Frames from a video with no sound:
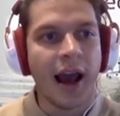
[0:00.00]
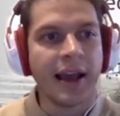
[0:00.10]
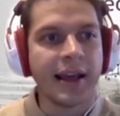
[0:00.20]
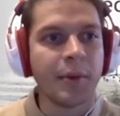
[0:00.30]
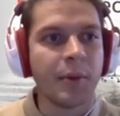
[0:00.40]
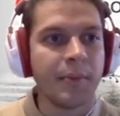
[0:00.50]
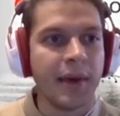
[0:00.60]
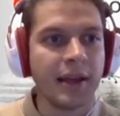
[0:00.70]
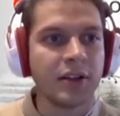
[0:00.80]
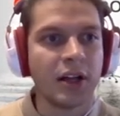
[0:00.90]
I am on
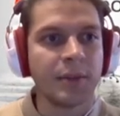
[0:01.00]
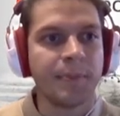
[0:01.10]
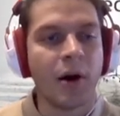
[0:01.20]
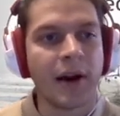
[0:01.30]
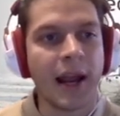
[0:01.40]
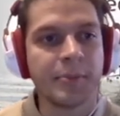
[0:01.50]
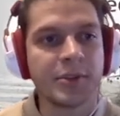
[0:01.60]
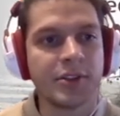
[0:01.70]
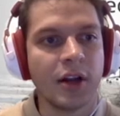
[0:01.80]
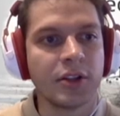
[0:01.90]

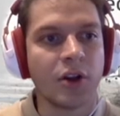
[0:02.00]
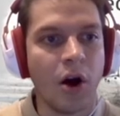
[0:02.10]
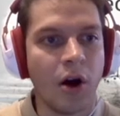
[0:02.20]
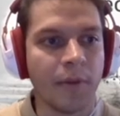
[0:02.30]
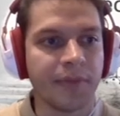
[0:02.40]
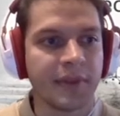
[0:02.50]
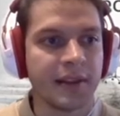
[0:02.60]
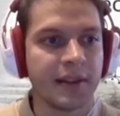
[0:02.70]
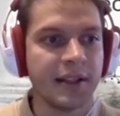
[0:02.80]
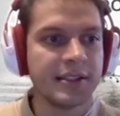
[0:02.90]
make.powerapps.com.
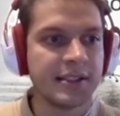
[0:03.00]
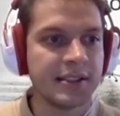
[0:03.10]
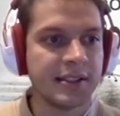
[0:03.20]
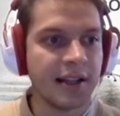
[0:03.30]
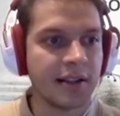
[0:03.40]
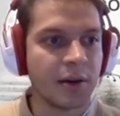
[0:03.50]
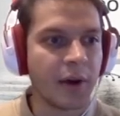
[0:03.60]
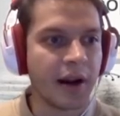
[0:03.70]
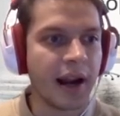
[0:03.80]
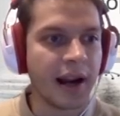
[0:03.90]
This is the center
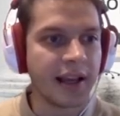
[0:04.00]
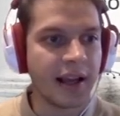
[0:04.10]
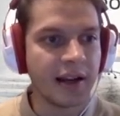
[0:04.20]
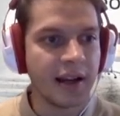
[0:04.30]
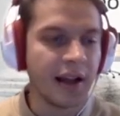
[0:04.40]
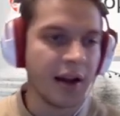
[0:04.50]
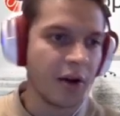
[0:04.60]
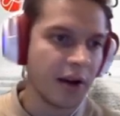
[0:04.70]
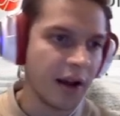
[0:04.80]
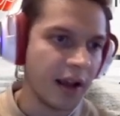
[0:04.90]
where I can,
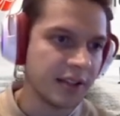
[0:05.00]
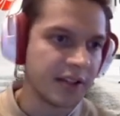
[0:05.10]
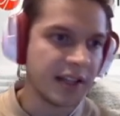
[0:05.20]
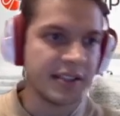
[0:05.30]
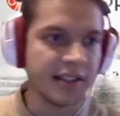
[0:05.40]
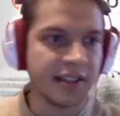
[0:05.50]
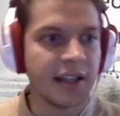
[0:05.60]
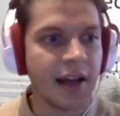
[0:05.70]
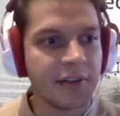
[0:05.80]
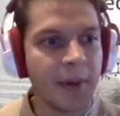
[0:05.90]
uh, as you can see in
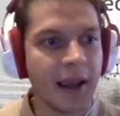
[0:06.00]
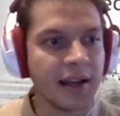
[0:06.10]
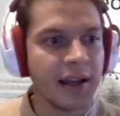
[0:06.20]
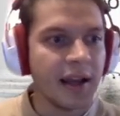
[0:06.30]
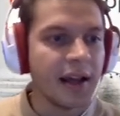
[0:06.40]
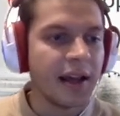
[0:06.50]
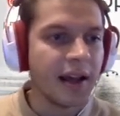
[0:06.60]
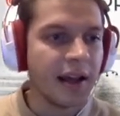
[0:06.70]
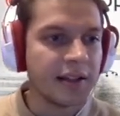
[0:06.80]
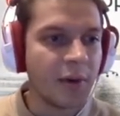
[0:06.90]
the left pane,
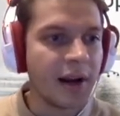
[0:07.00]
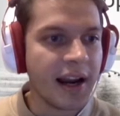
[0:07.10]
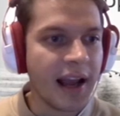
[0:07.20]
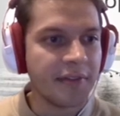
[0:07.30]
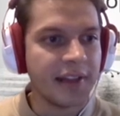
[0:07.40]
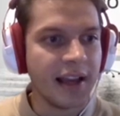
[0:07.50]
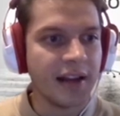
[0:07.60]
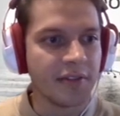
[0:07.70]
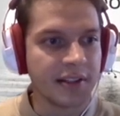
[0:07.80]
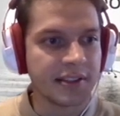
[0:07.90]
uh, where I have
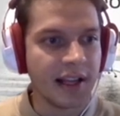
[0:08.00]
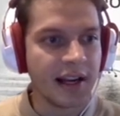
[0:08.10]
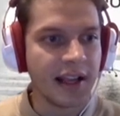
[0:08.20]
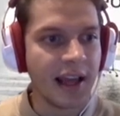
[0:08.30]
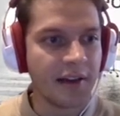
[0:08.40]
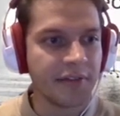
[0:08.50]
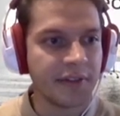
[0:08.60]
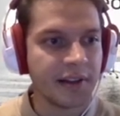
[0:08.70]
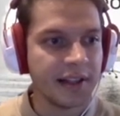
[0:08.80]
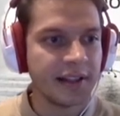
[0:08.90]
Dataverse, and I
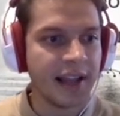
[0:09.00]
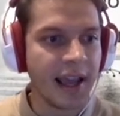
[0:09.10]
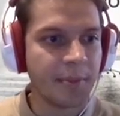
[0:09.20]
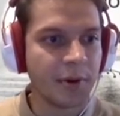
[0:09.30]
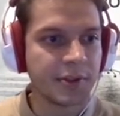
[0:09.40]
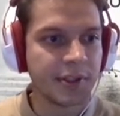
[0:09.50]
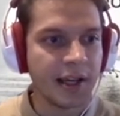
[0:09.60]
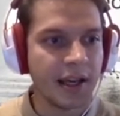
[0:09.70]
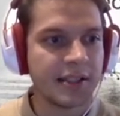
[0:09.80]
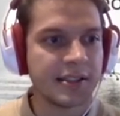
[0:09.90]
have the tables
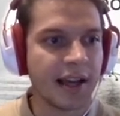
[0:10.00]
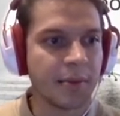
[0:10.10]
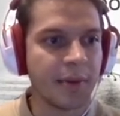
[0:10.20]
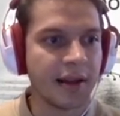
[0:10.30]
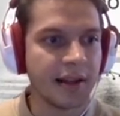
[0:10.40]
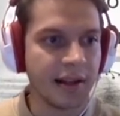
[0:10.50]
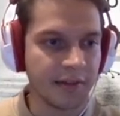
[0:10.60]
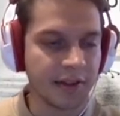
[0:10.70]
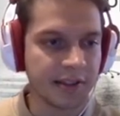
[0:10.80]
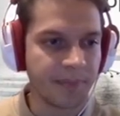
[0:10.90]
inside my
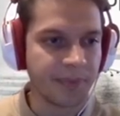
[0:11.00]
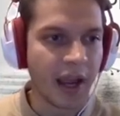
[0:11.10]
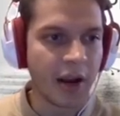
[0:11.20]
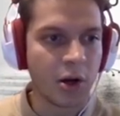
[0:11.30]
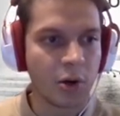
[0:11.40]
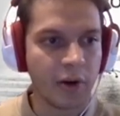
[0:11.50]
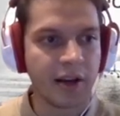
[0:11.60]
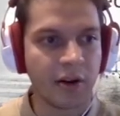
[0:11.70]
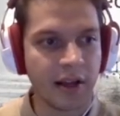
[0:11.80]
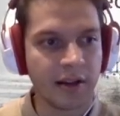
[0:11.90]
Dataverse. I will
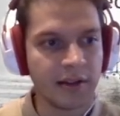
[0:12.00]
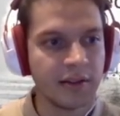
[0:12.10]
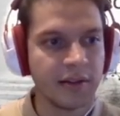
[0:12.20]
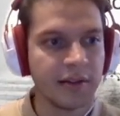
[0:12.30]
click on it.